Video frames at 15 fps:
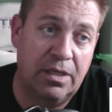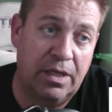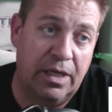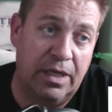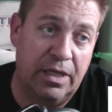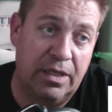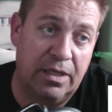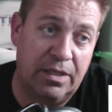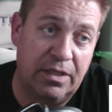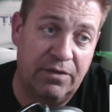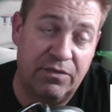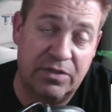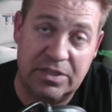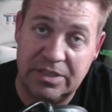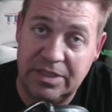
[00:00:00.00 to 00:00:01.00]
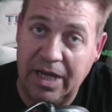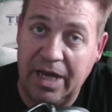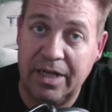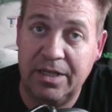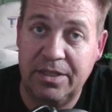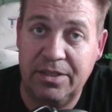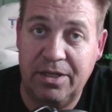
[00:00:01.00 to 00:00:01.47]
And if it's
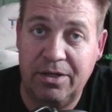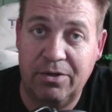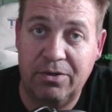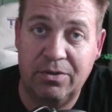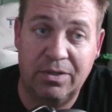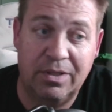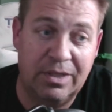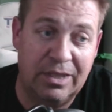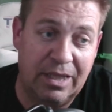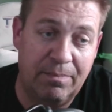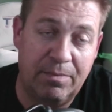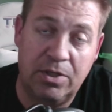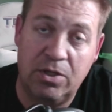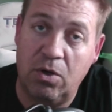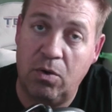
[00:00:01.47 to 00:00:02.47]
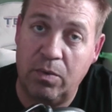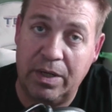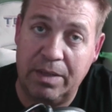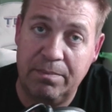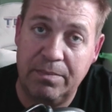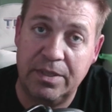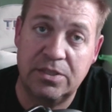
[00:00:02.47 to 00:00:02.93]
not on there, let me know what
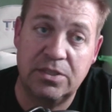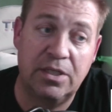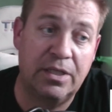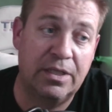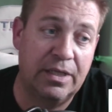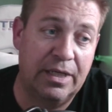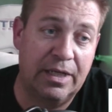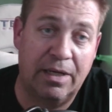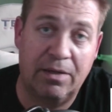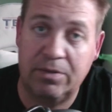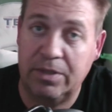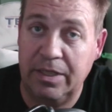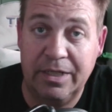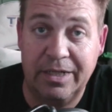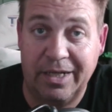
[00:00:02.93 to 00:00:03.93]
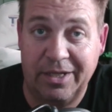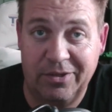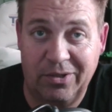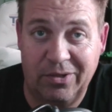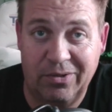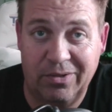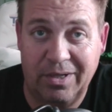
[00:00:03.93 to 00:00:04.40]
I'm missing and I'll get it on
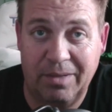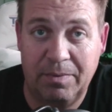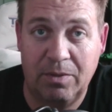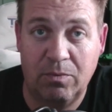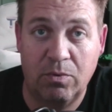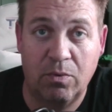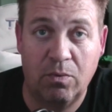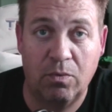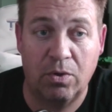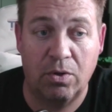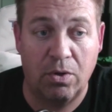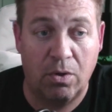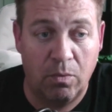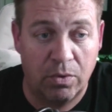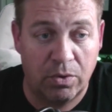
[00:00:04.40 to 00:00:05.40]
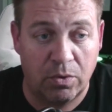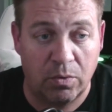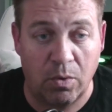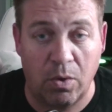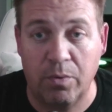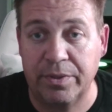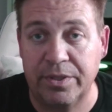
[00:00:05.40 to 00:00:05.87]
there. I mean, we're
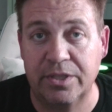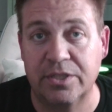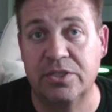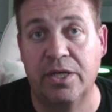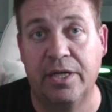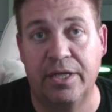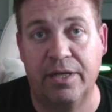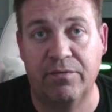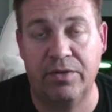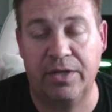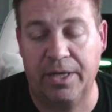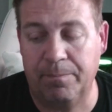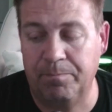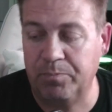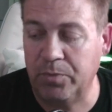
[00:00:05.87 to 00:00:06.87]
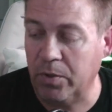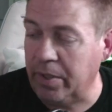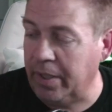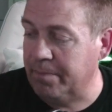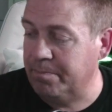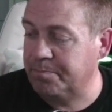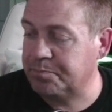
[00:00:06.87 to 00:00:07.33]
growing the site every day.
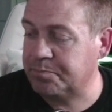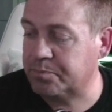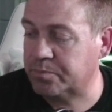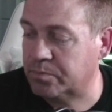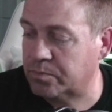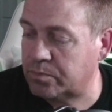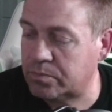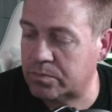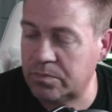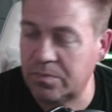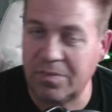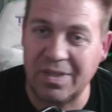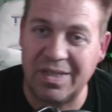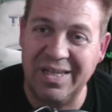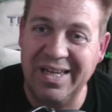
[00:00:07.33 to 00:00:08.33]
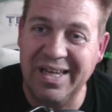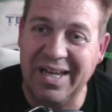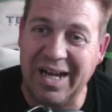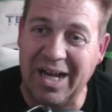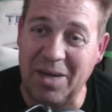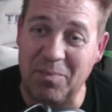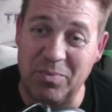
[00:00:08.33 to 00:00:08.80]
Okay.
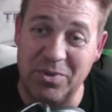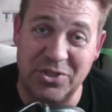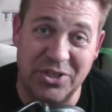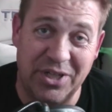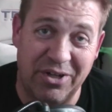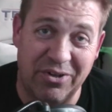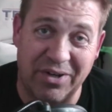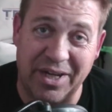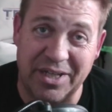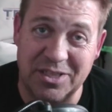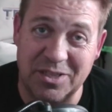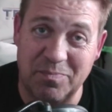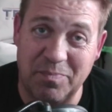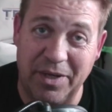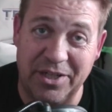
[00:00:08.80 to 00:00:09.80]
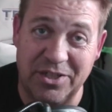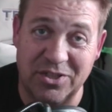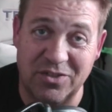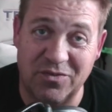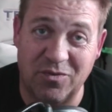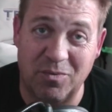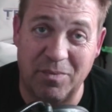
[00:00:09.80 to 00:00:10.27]
I appreciate your guys'
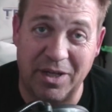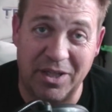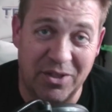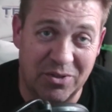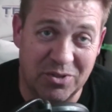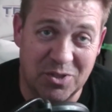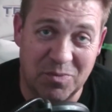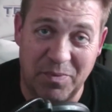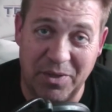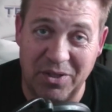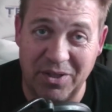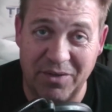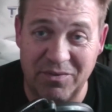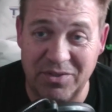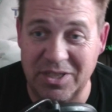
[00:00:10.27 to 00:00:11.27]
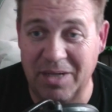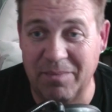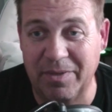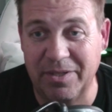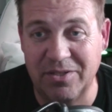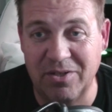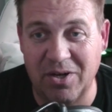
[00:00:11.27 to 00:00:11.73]
patience for my little spiel every time
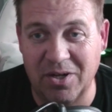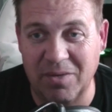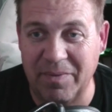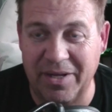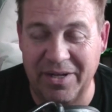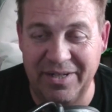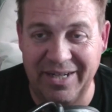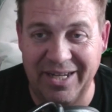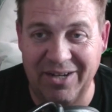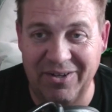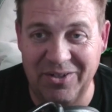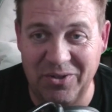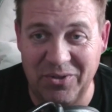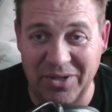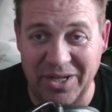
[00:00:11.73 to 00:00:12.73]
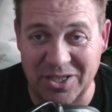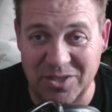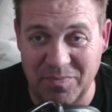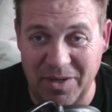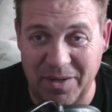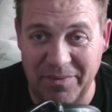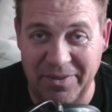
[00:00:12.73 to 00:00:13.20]
I talk about it now. I know you guys are
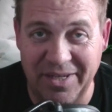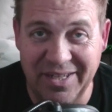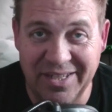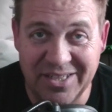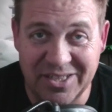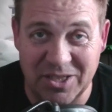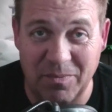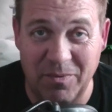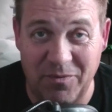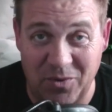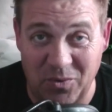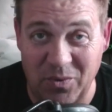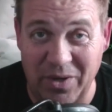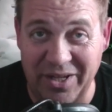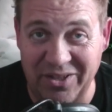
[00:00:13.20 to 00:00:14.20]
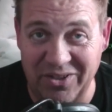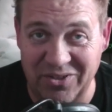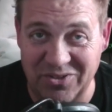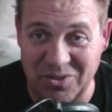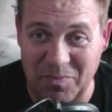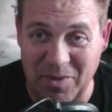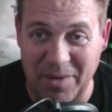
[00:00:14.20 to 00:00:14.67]
probably, some of you
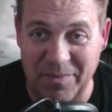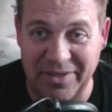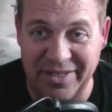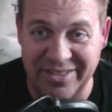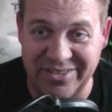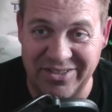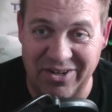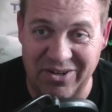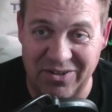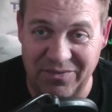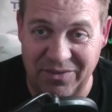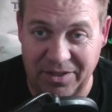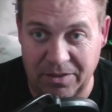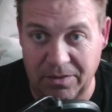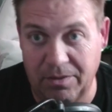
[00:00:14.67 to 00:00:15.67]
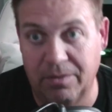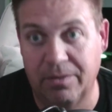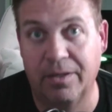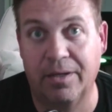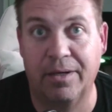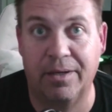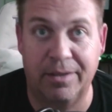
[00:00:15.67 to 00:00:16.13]
regulars are probably getting tired of like, oh
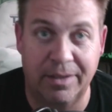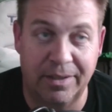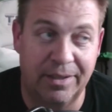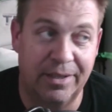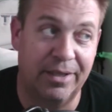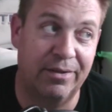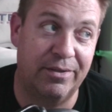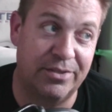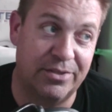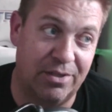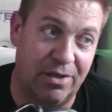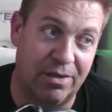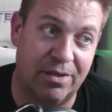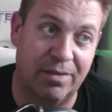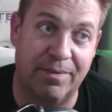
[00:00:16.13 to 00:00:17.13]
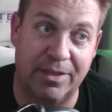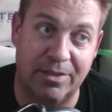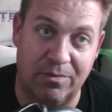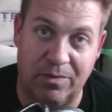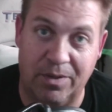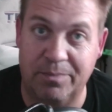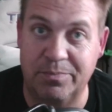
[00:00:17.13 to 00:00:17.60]
God, here he's talking about the
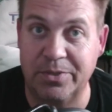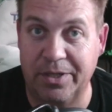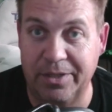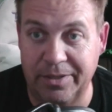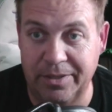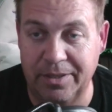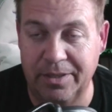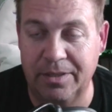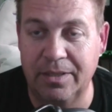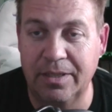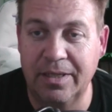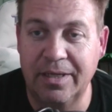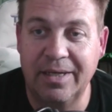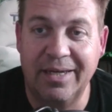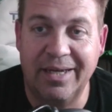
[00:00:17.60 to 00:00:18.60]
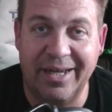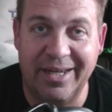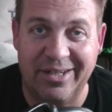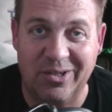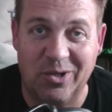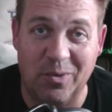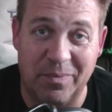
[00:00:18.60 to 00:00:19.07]
website again. I
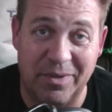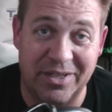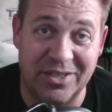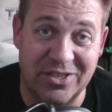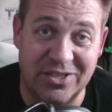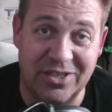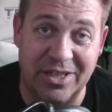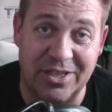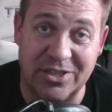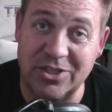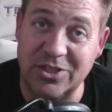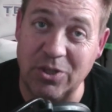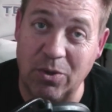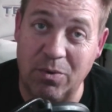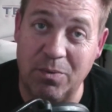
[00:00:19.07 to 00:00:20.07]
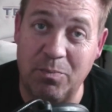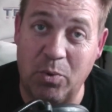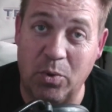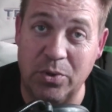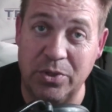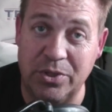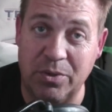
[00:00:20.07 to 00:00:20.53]
know, but it's so
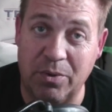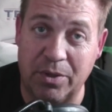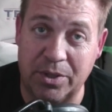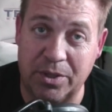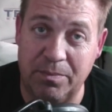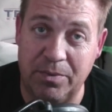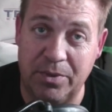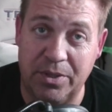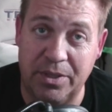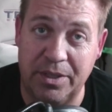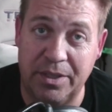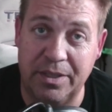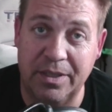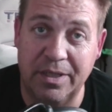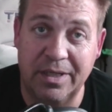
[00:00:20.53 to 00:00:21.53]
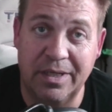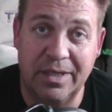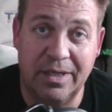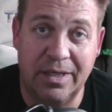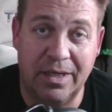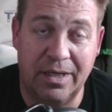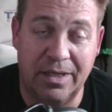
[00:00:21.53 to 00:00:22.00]
important to our community.
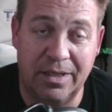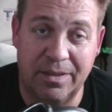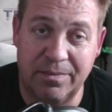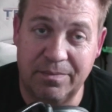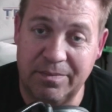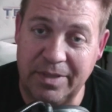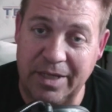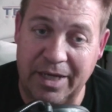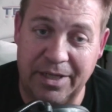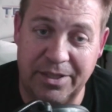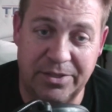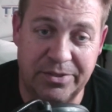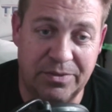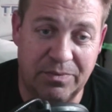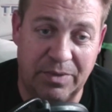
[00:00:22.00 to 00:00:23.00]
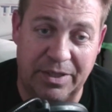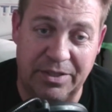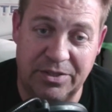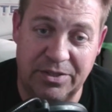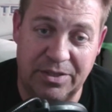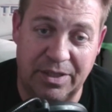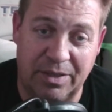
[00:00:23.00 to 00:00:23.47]
Guys,
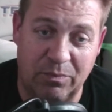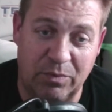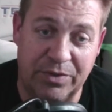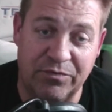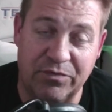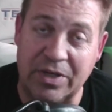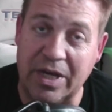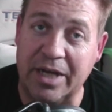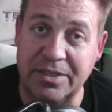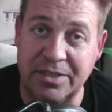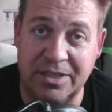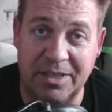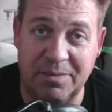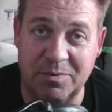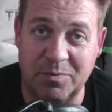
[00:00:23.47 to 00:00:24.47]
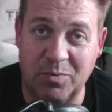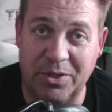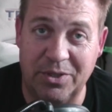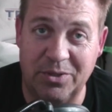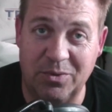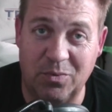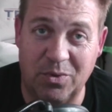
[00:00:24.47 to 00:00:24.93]
we've got to keep
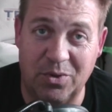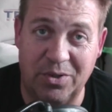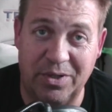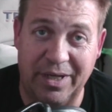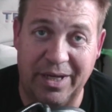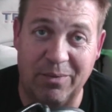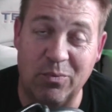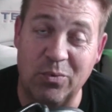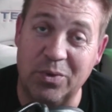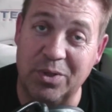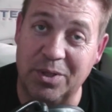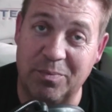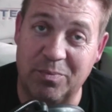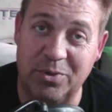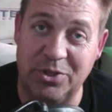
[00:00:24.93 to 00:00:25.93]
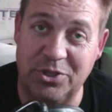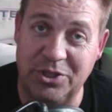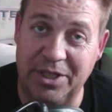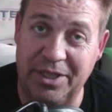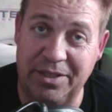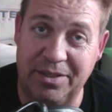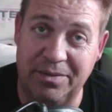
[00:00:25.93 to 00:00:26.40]
spreading the word. I really
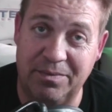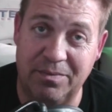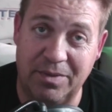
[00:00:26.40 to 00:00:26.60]
appreciate